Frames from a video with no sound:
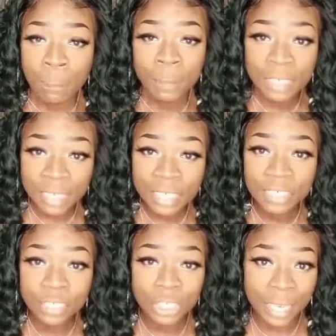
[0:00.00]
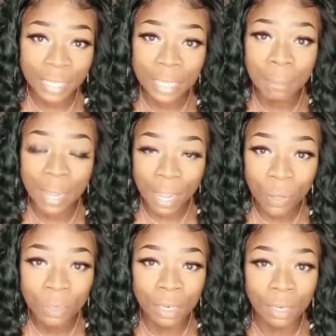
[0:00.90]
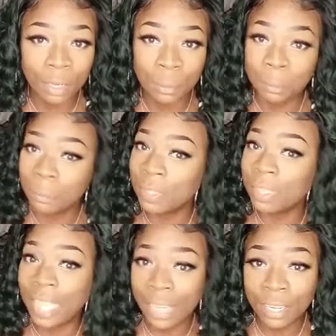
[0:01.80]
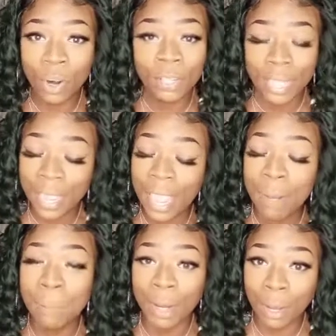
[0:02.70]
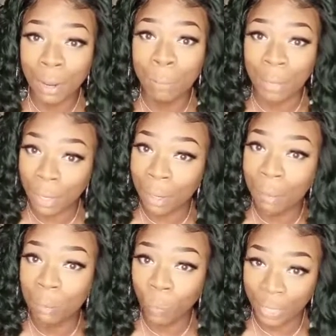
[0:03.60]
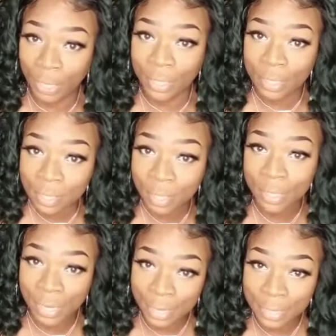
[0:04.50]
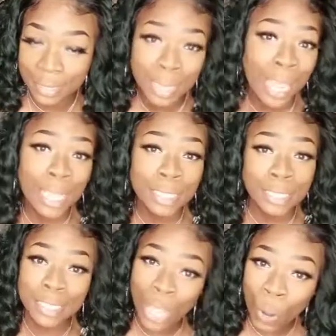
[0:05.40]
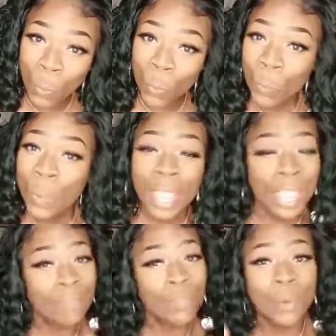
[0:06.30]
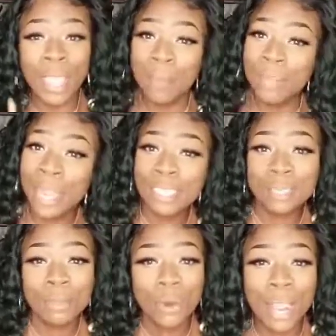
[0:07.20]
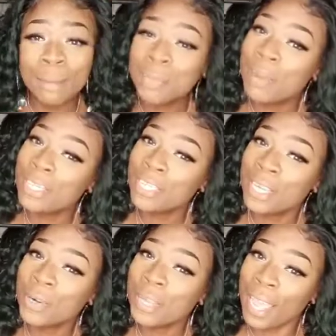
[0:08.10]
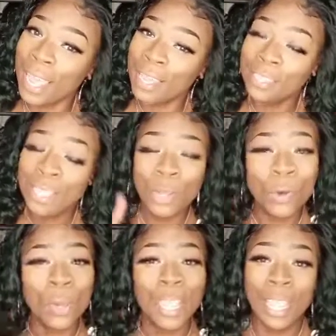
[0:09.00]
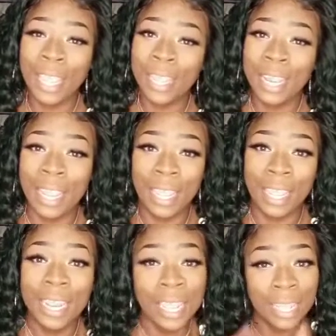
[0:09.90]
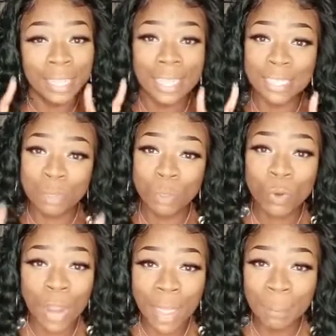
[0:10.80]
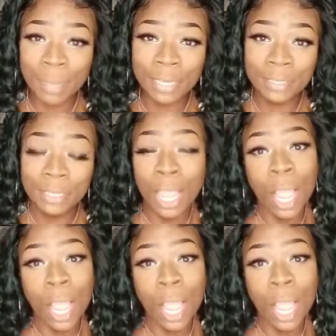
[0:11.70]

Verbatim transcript: please check them out. Um, they are they have bomb bomb wigs. Yes. So if you have not subscribed to my channel, guys, go ahead and hit that subscribe button.